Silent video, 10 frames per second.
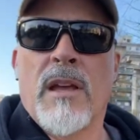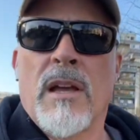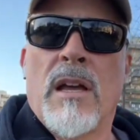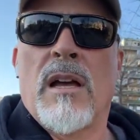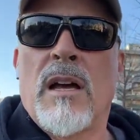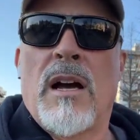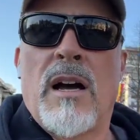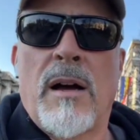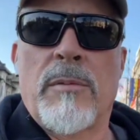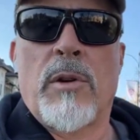I'm going to
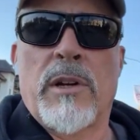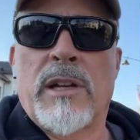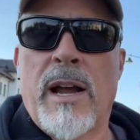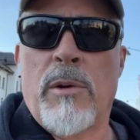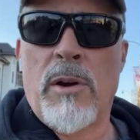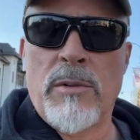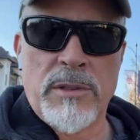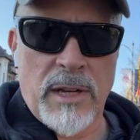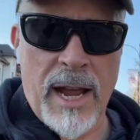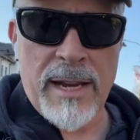Cairo tonight,
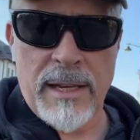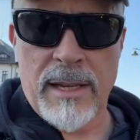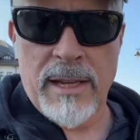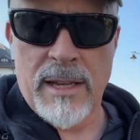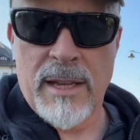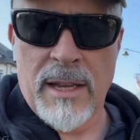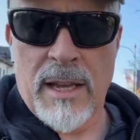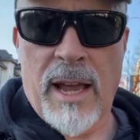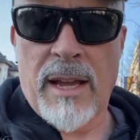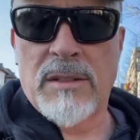and
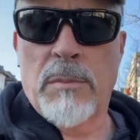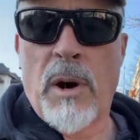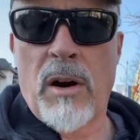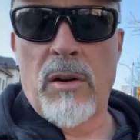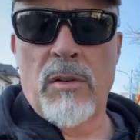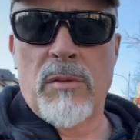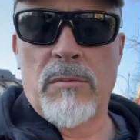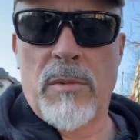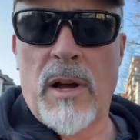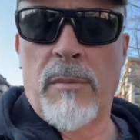tomorrow I'm
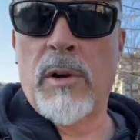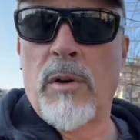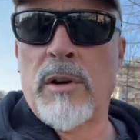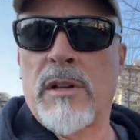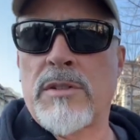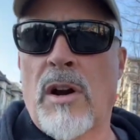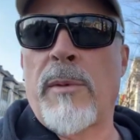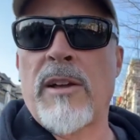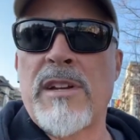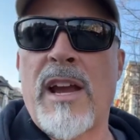going to Sharm el Sheikh
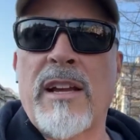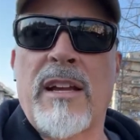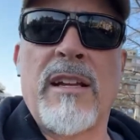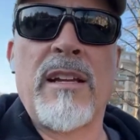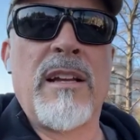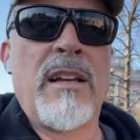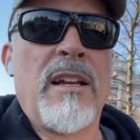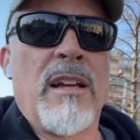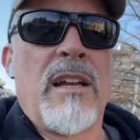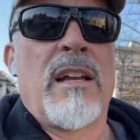
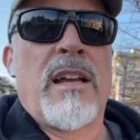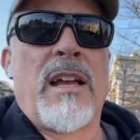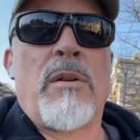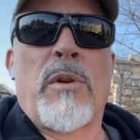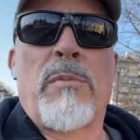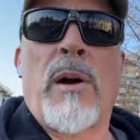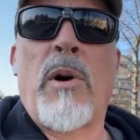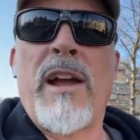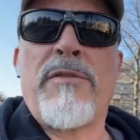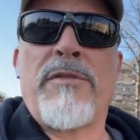and with my wife
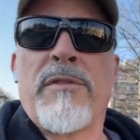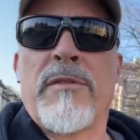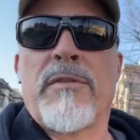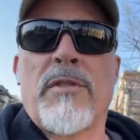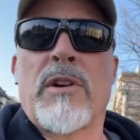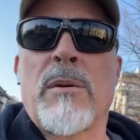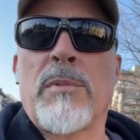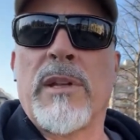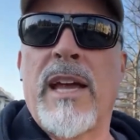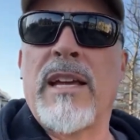for a couple days.
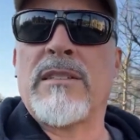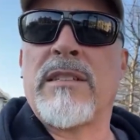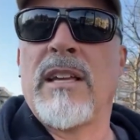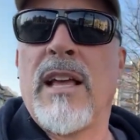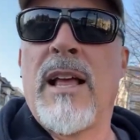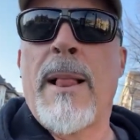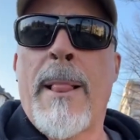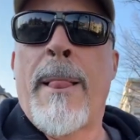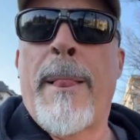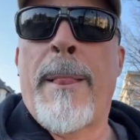
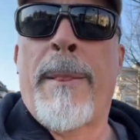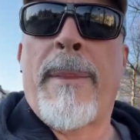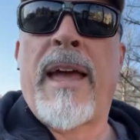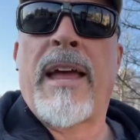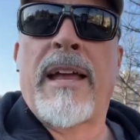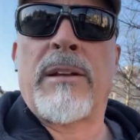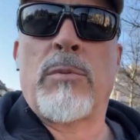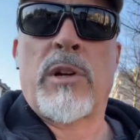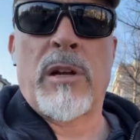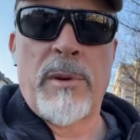And we're going to be
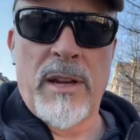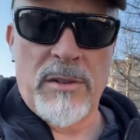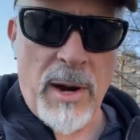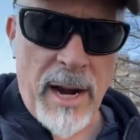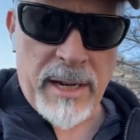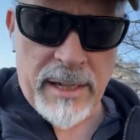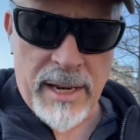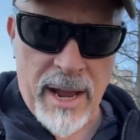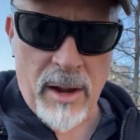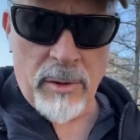tracking down
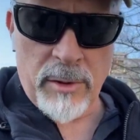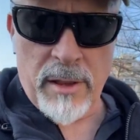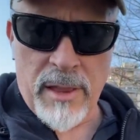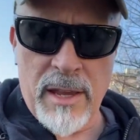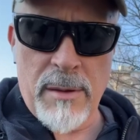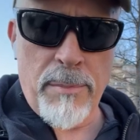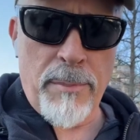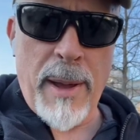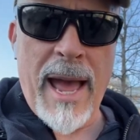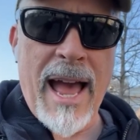the
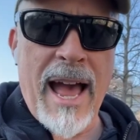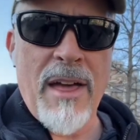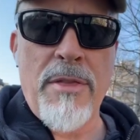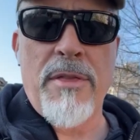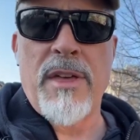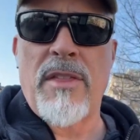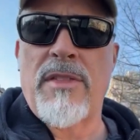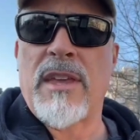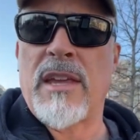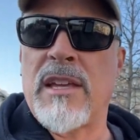path that the
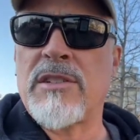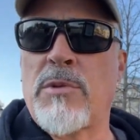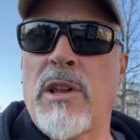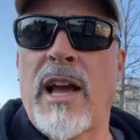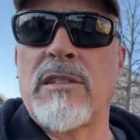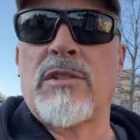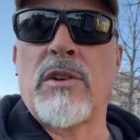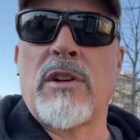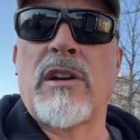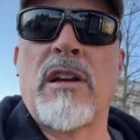Israelites took
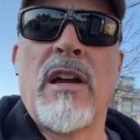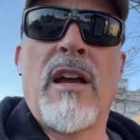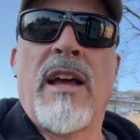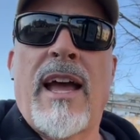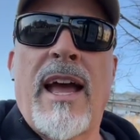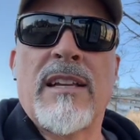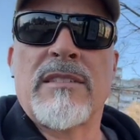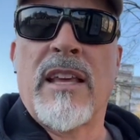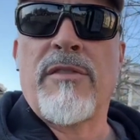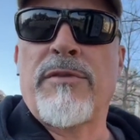as they
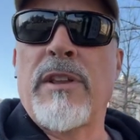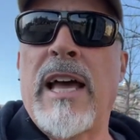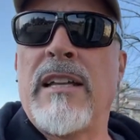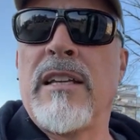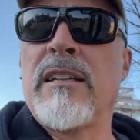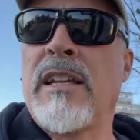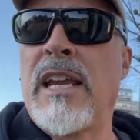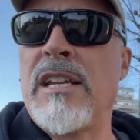fled Egypt